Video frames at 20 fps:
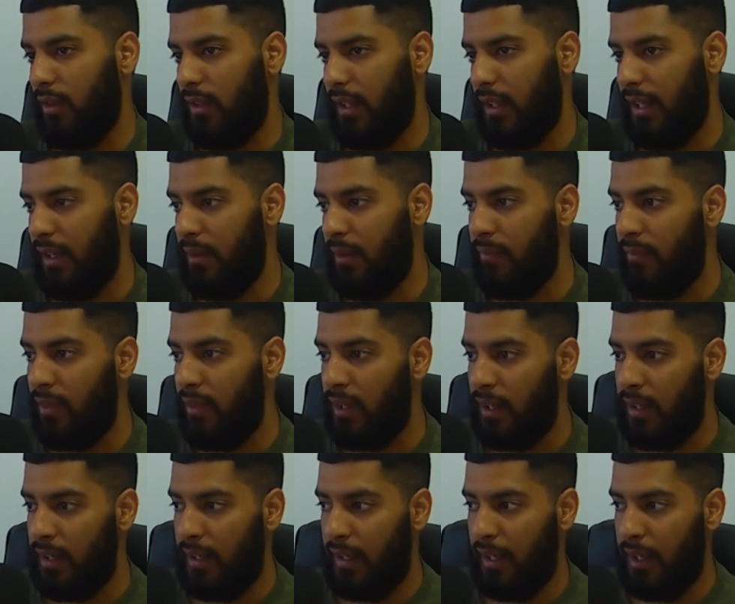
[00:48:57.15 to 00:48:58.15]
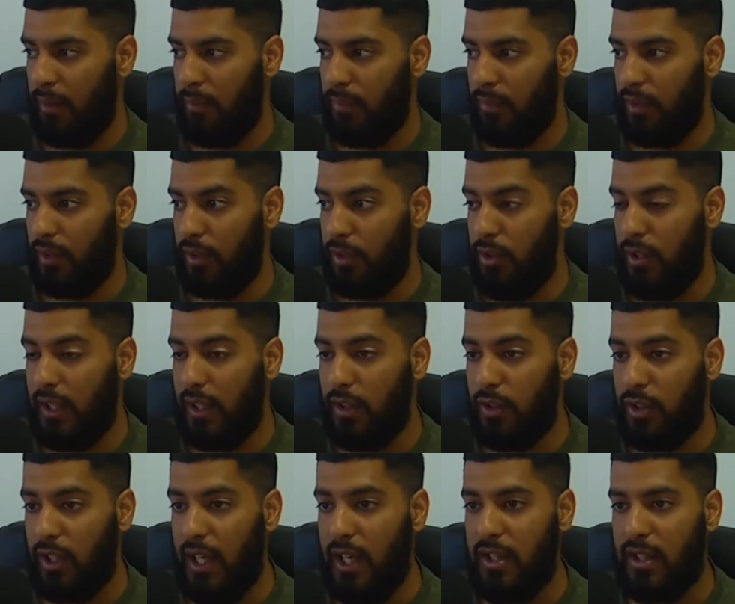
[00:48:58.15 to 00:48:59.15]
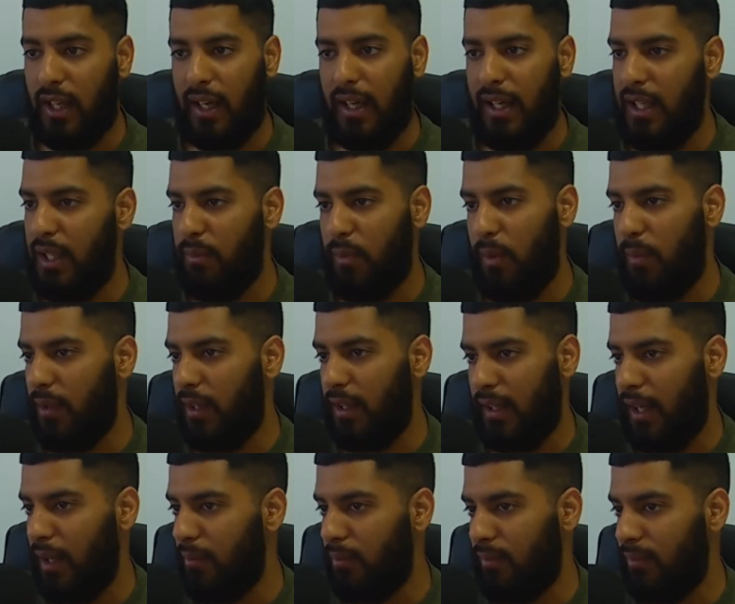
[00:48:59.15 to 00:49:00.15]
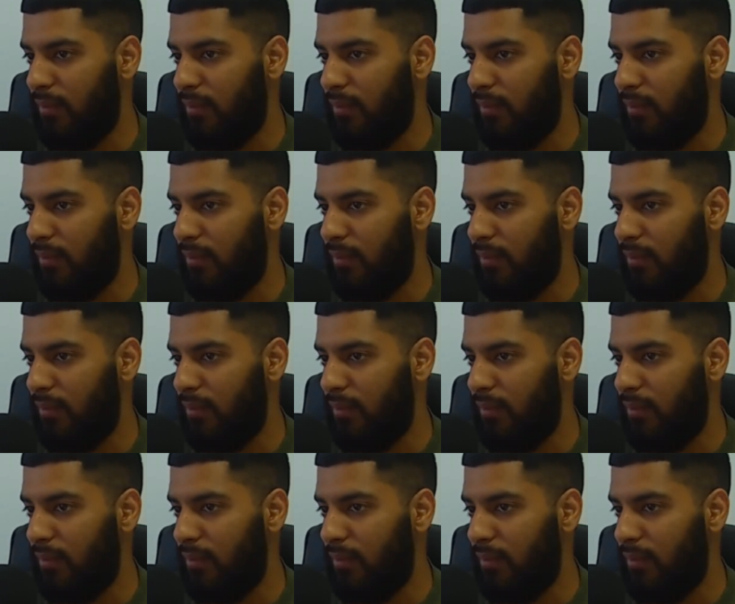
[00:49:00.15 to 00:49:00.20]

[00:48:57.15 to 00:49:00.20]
Yeah. You can change at any moment in time.